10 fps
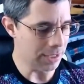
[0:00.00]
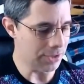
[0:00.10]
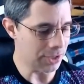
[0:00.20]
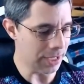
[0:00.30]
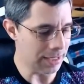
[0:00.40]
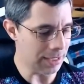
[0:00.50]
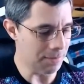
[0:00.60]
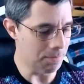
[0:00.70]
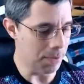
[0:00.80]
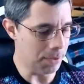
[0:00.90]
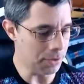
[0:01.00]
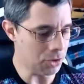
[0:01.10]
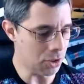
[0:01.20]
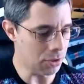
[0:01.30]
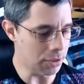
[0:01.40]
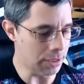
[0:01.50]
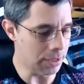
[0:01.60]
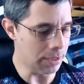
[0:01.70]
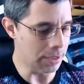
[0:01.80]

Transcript: the slightly bitter chocolate